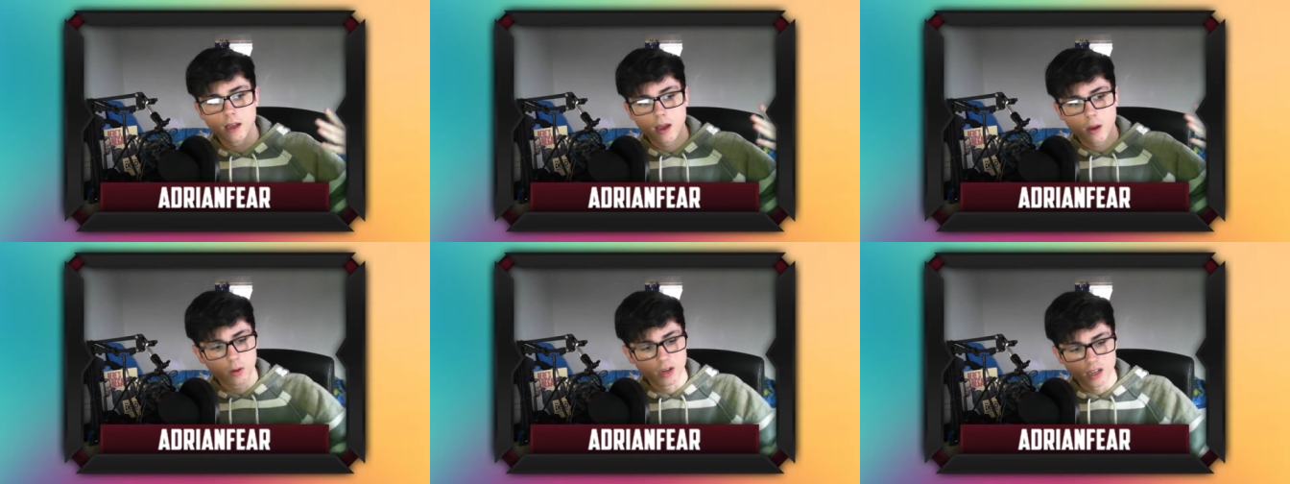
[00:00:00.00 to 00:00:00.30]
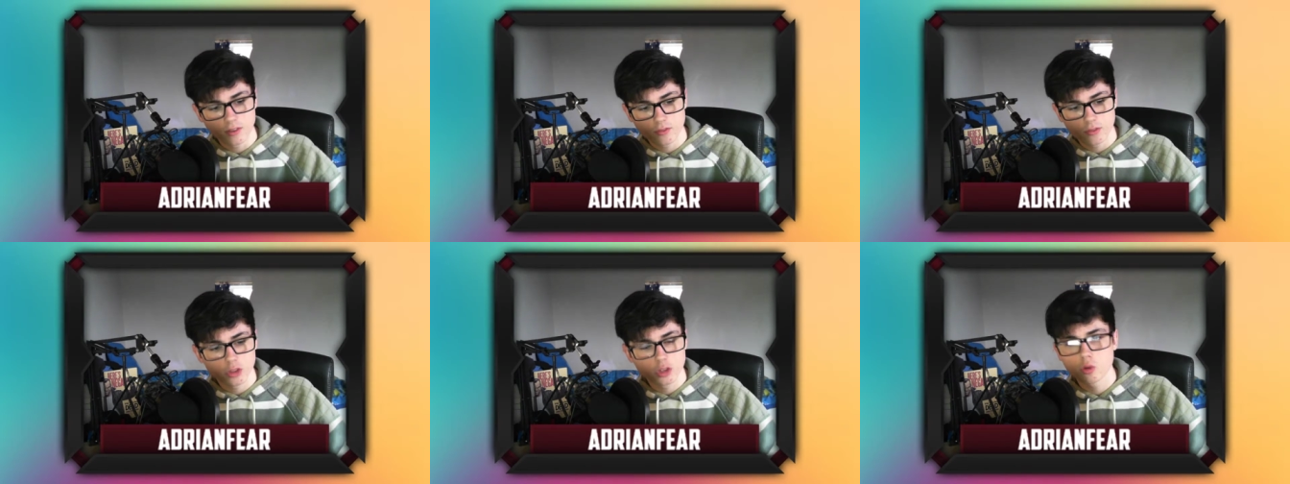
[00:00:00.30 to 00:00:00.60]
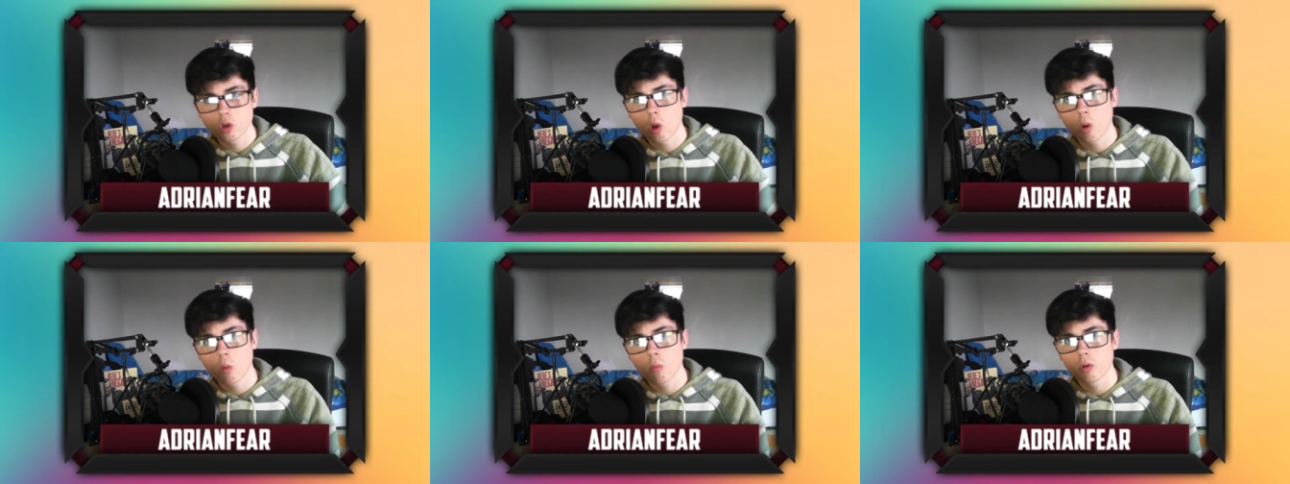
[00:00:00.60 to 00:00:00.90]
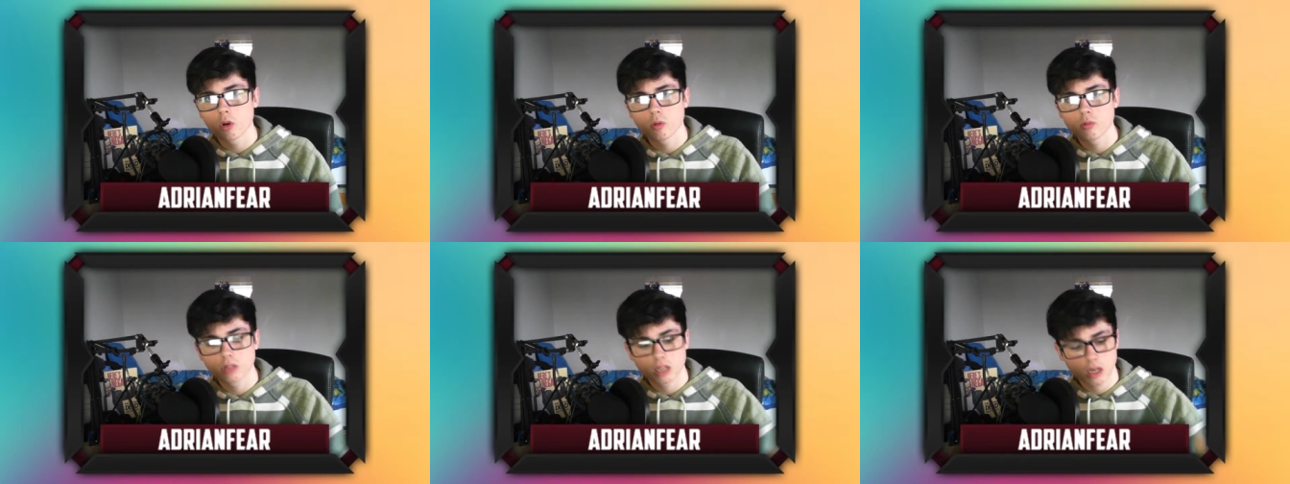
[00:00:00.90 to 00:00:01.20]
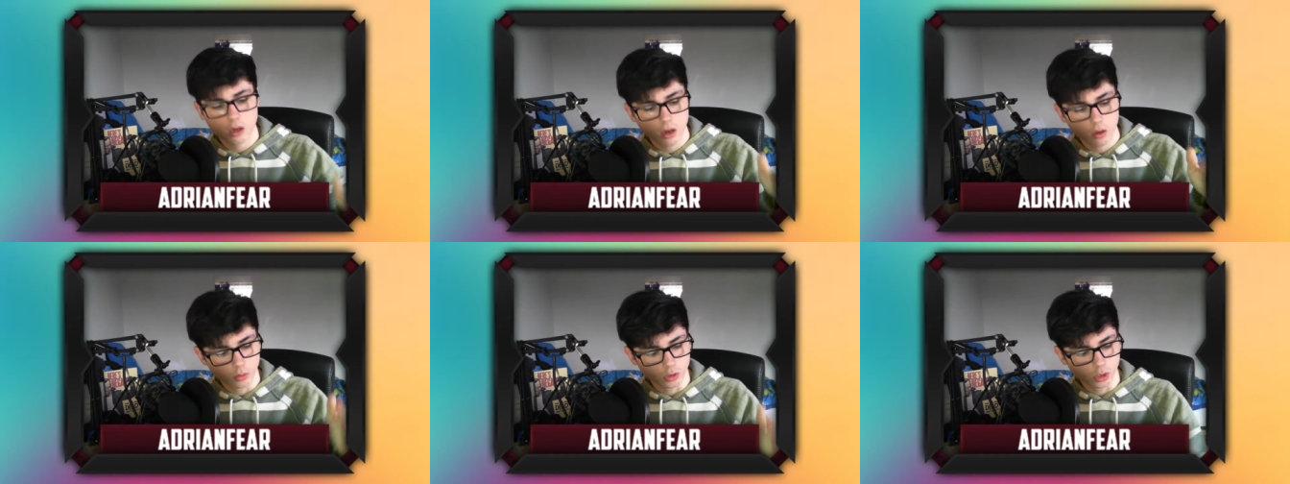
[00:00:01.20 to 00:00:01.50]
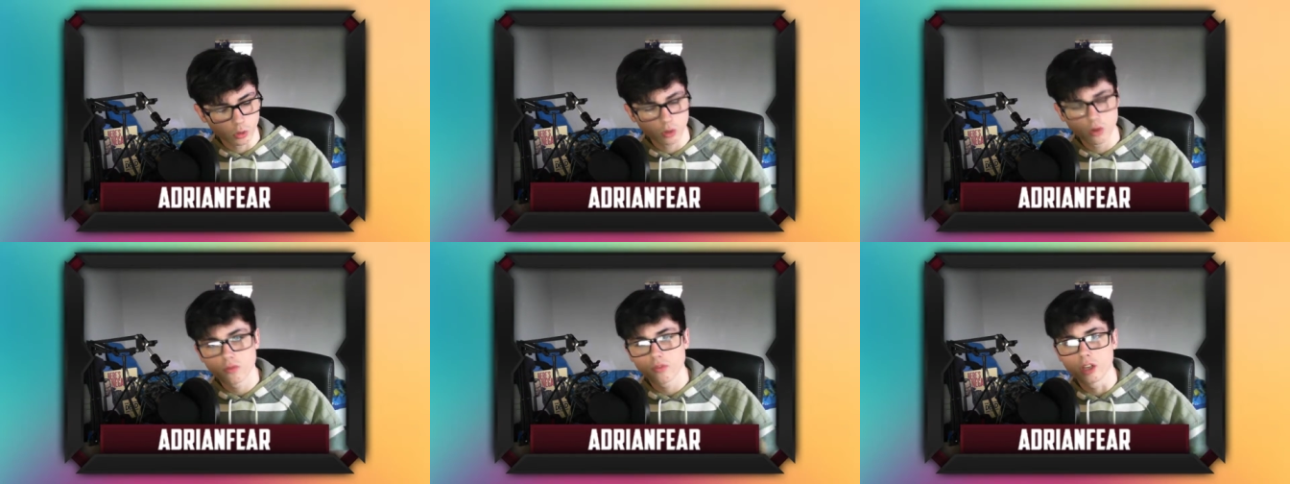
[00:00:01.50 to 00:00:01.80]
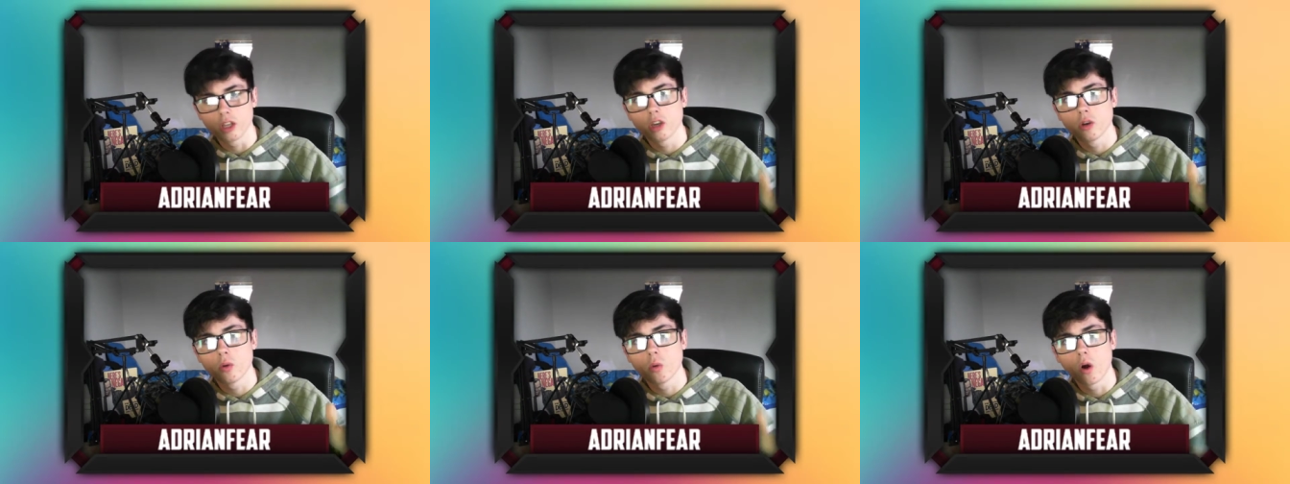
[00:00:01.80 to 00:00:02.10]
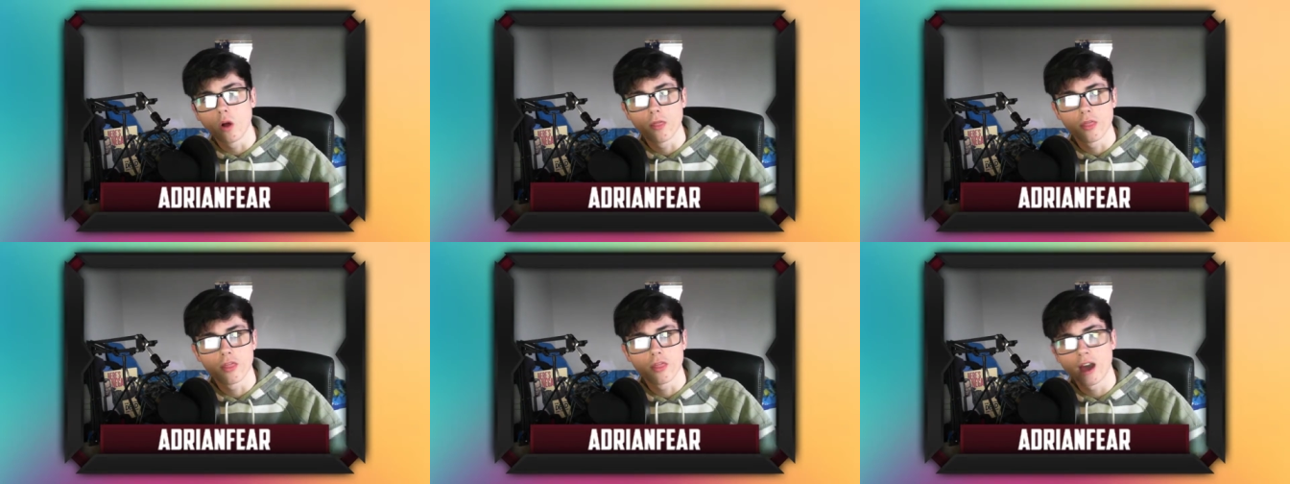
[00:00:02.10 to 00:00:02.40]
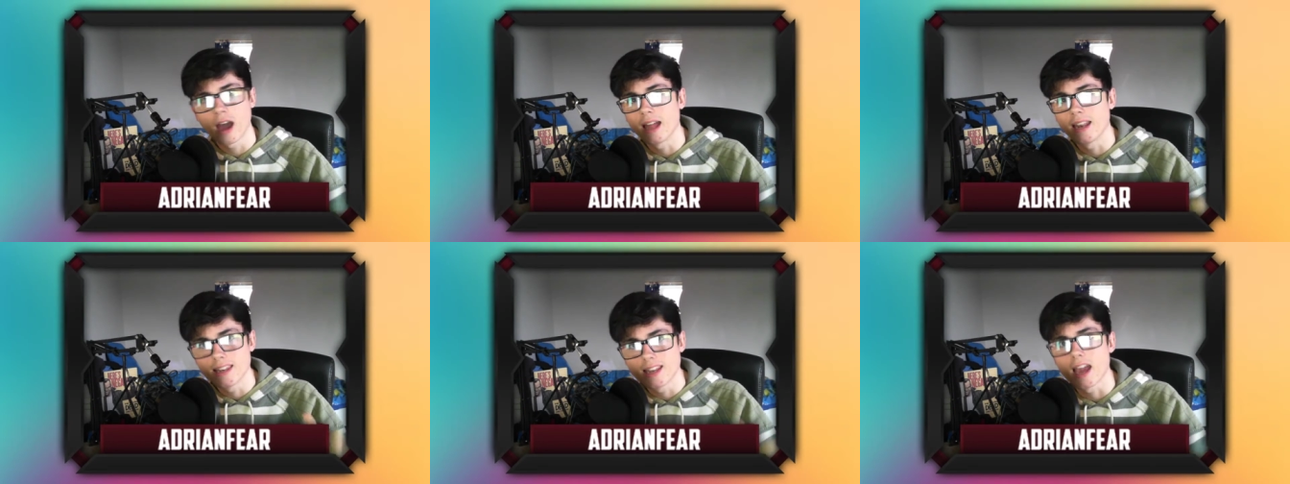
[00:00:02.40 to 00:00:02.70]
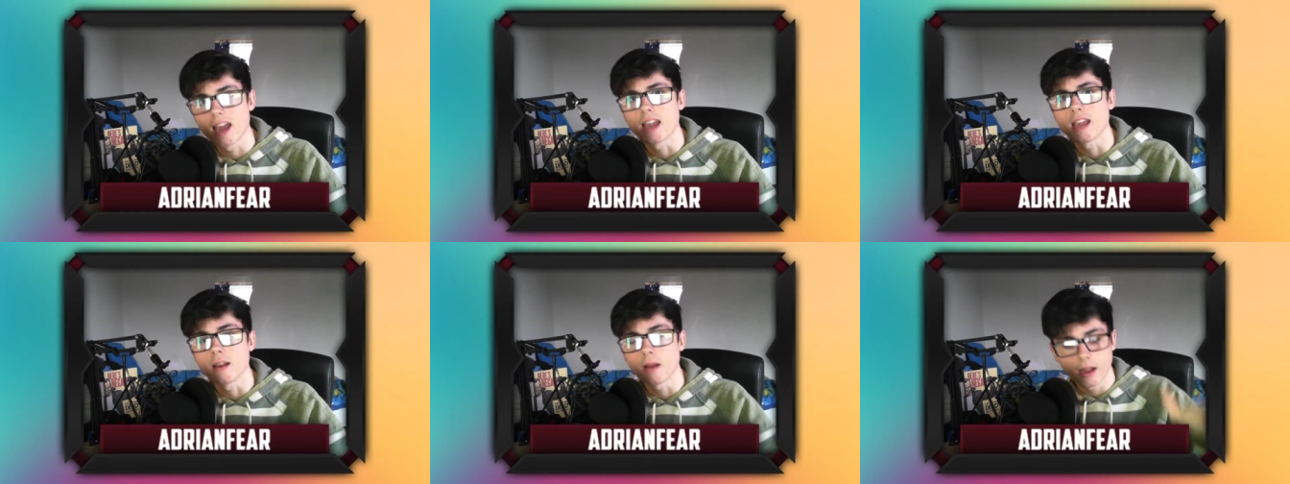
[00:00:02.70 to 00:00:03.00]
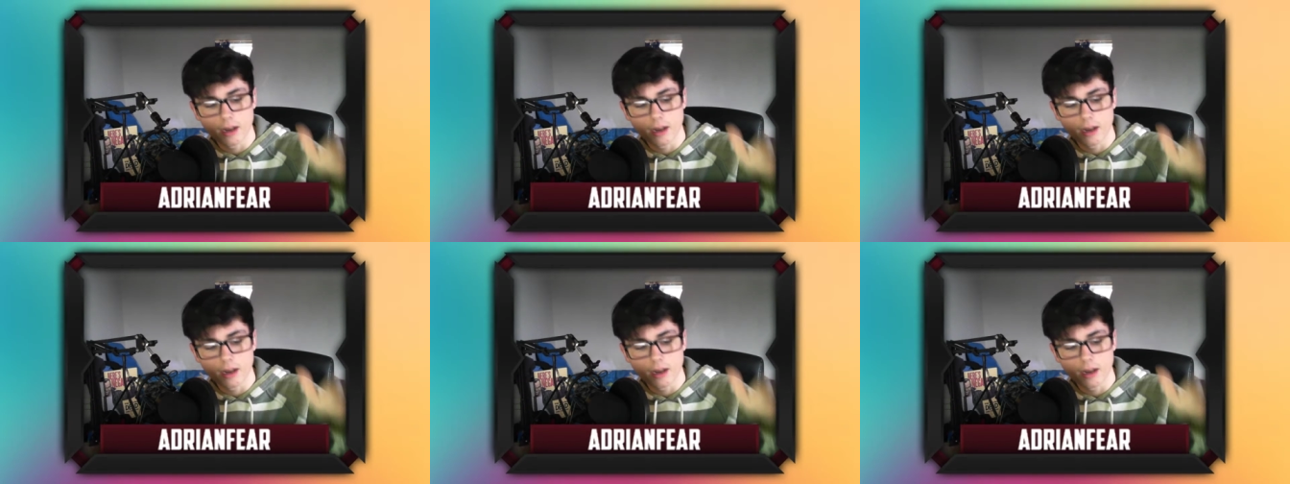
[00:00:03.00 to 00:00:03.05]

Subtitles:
Whenever the new comic book comes out, I will do a video on that day.